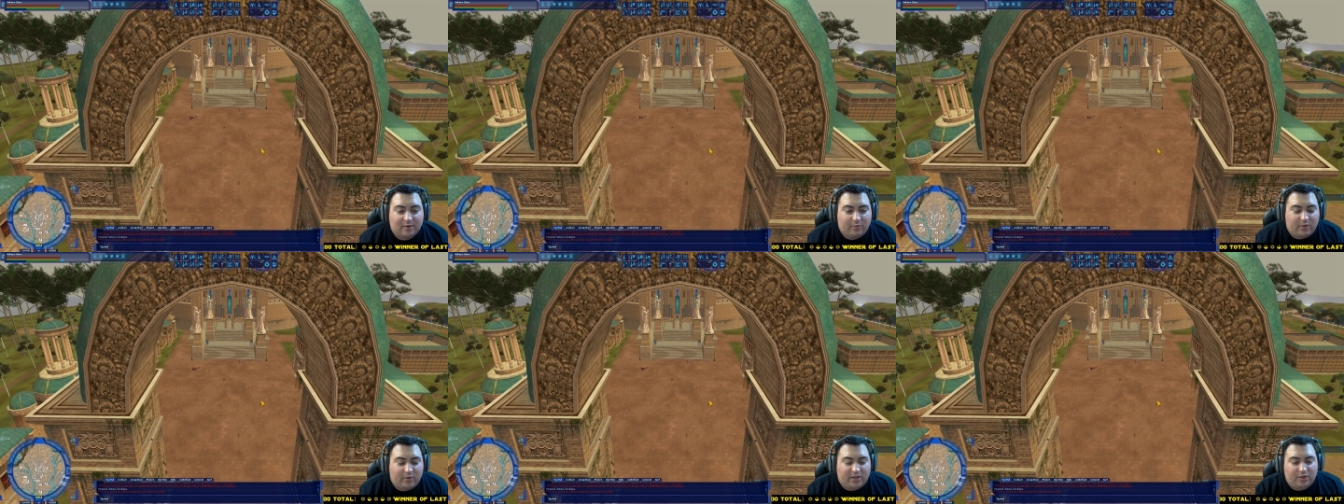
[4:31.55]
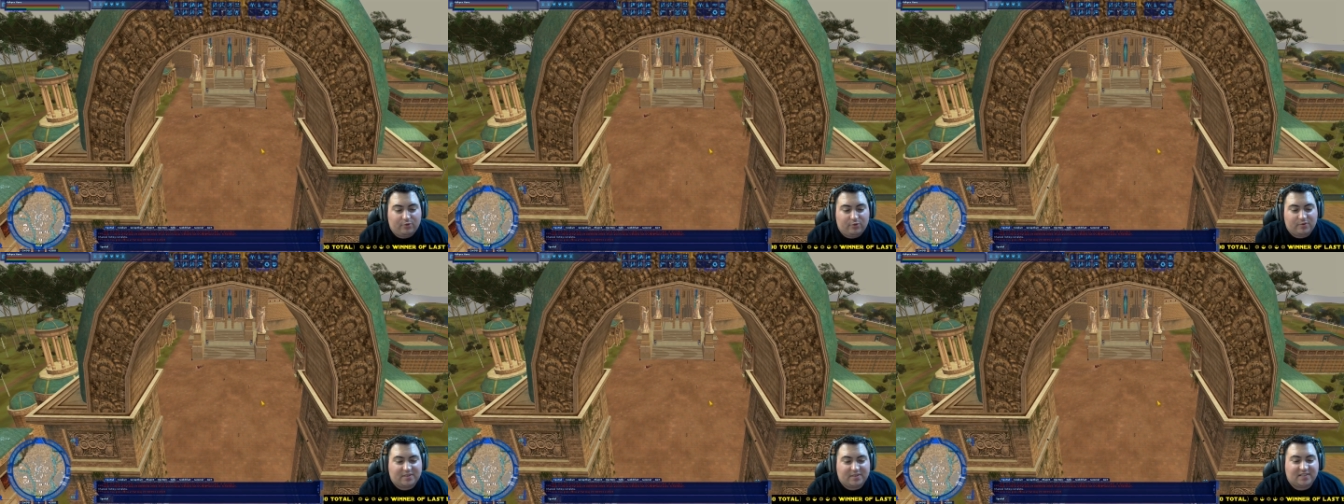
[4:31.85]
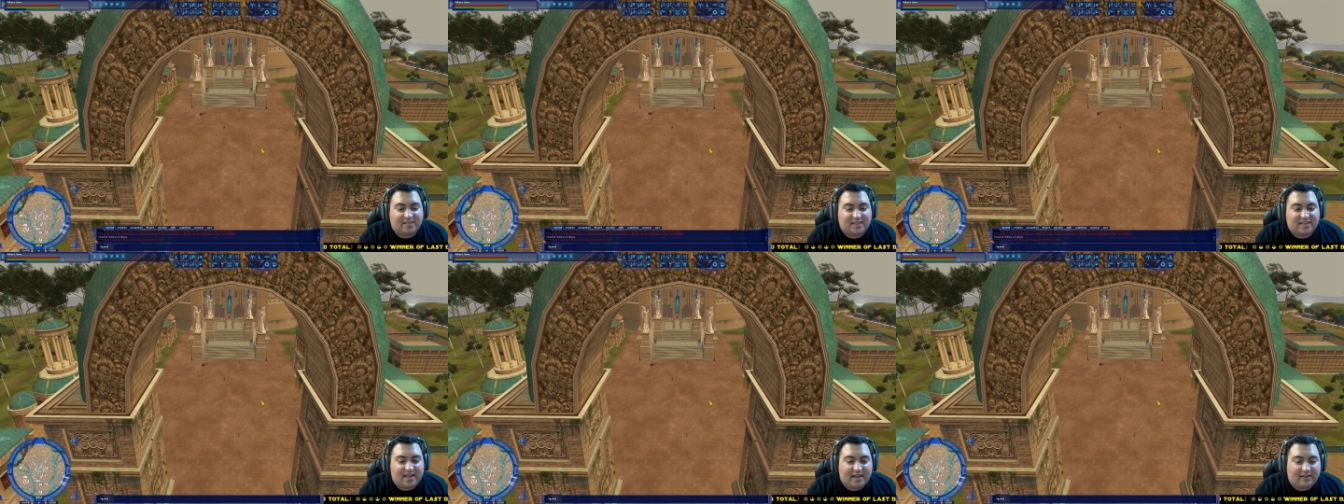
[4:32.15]
when you
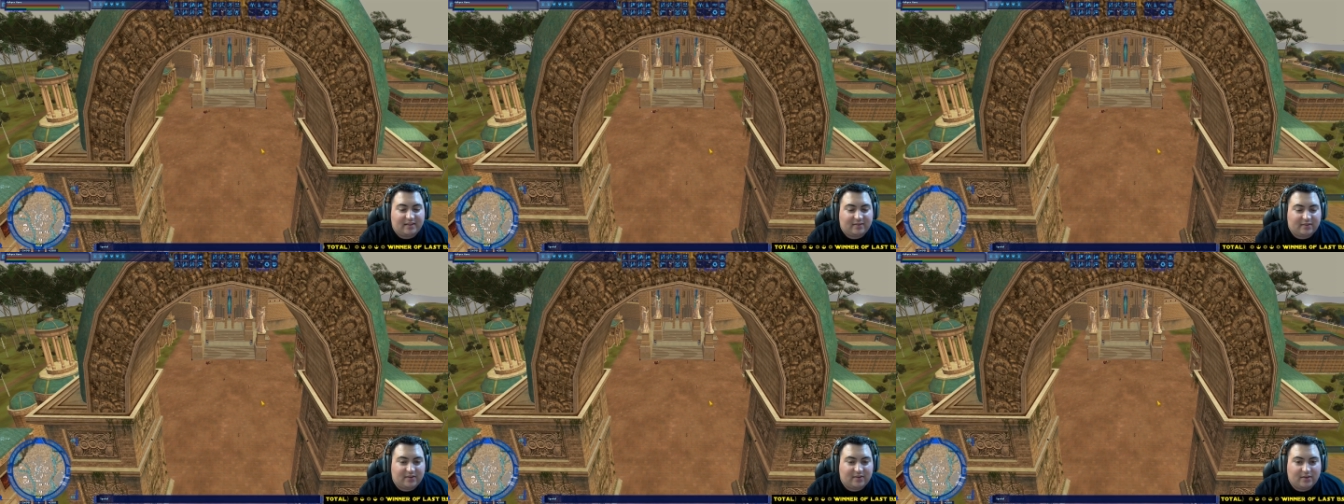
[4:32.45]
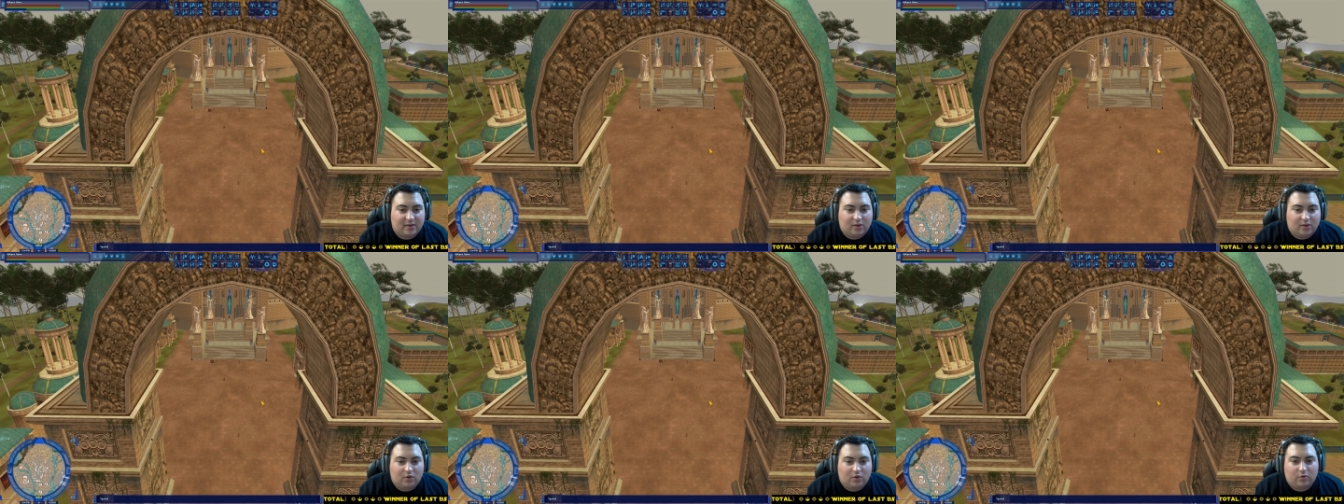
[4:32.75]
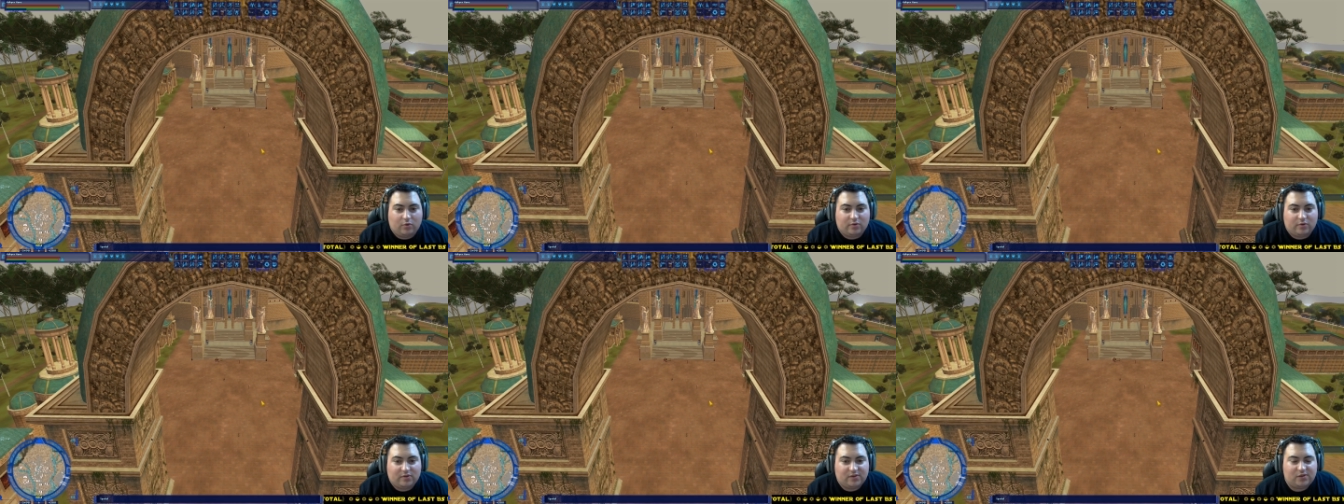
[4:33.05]
set
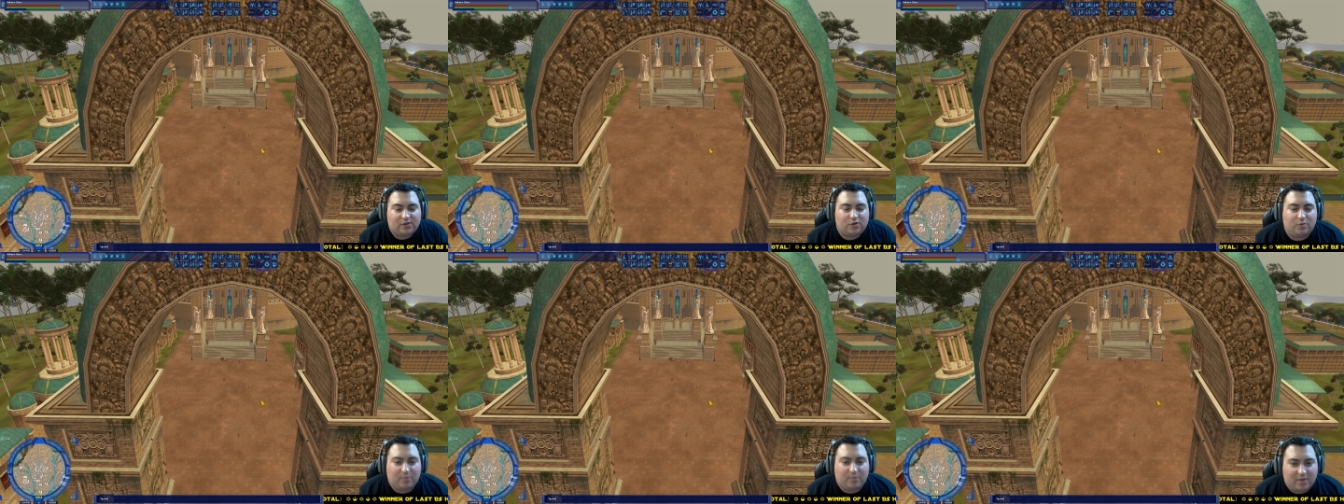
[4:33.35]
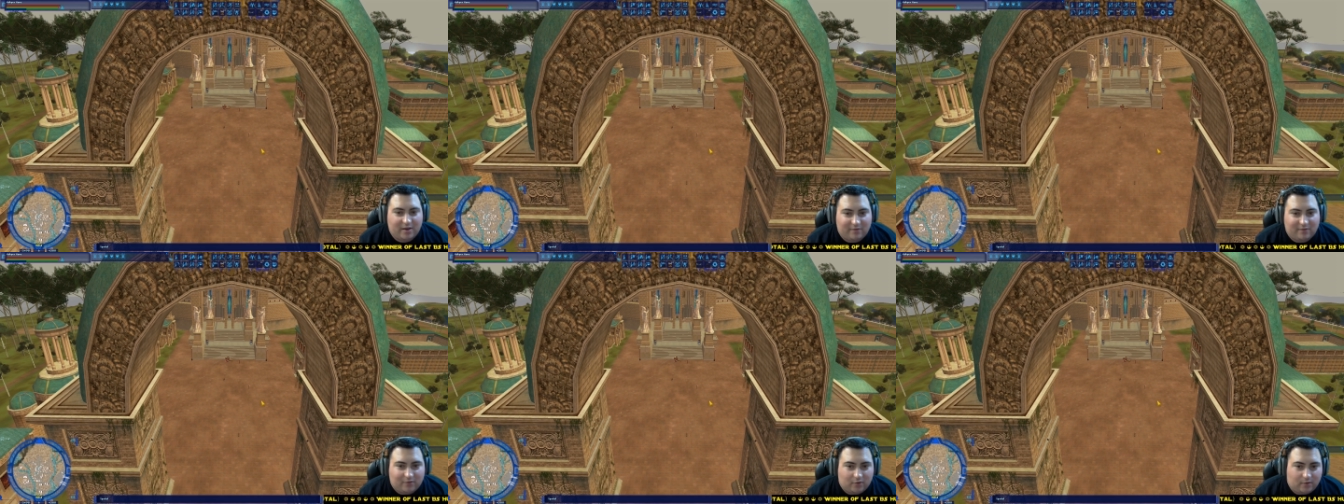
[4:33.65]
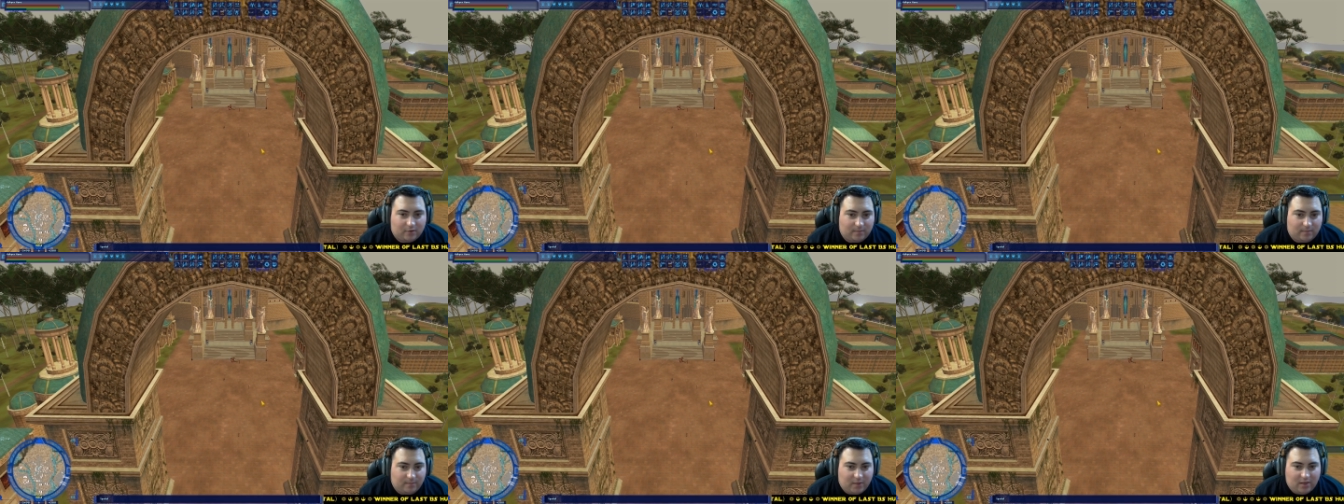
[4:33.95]
your zoom
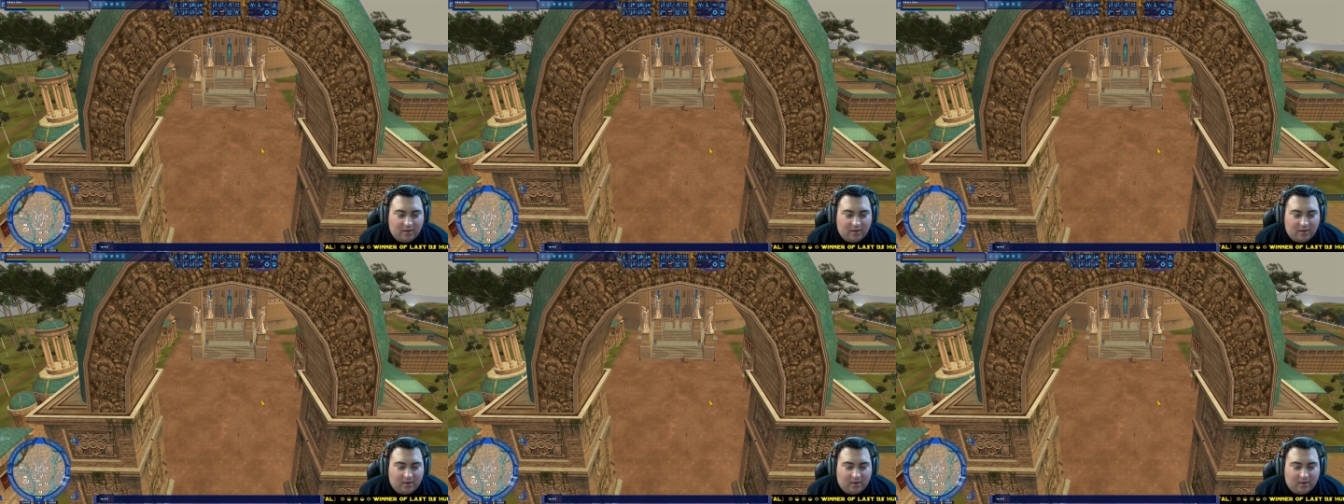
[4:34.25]
level,